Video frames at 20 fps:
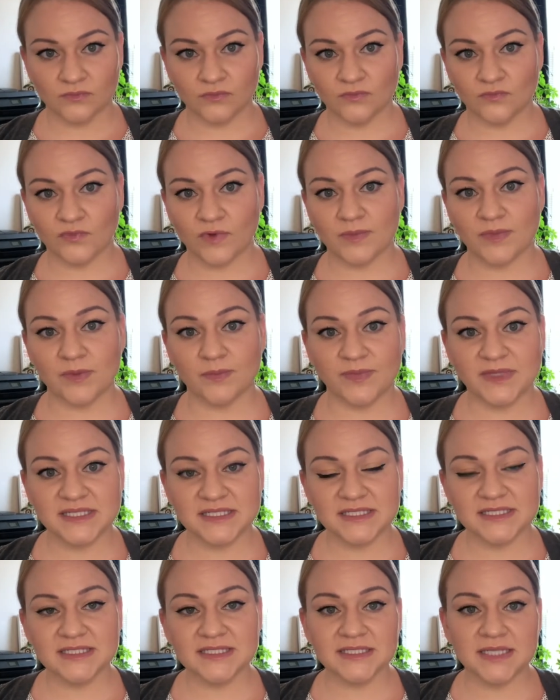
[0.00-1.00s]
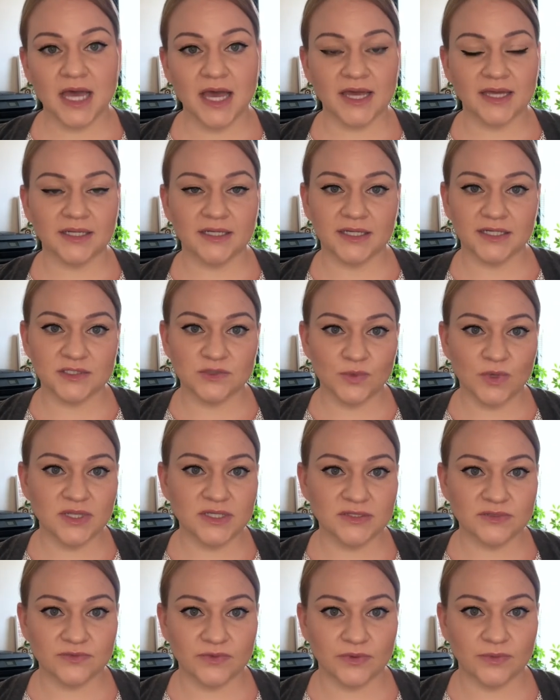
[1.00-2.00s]
from the business side as well
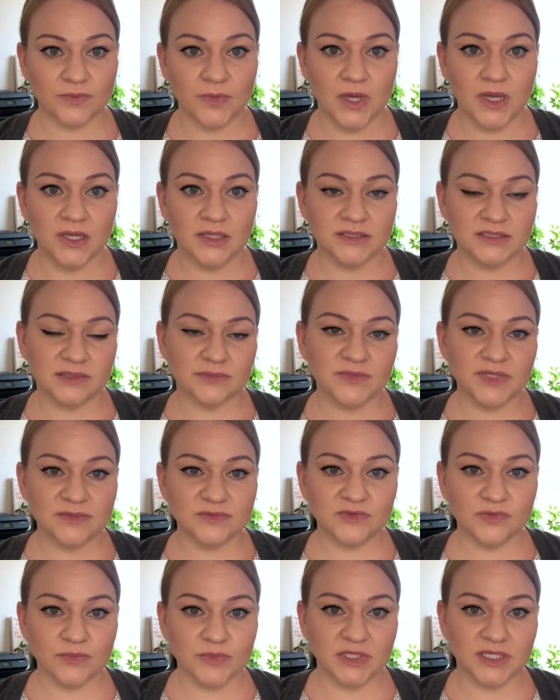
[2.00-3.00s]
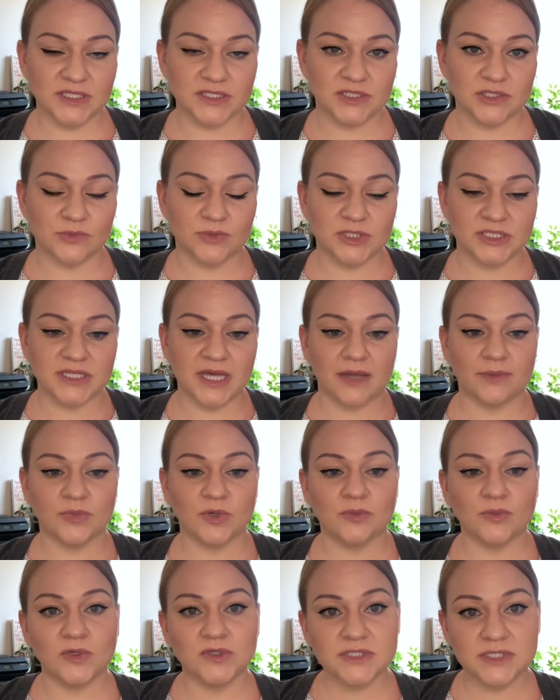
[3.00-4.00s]
as sometimes from the consumer side,
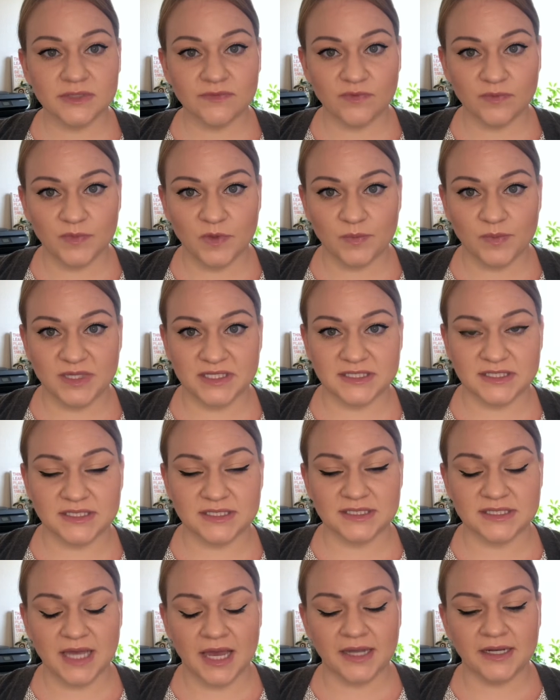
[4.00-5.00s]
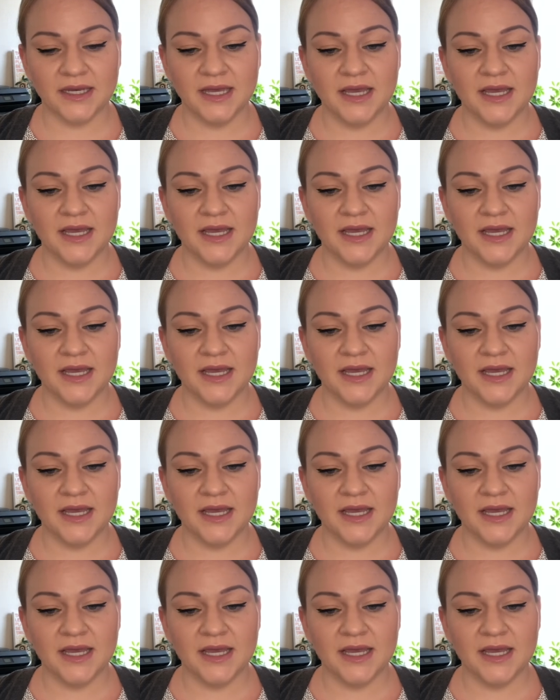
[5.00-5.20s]
but mostly from the business side,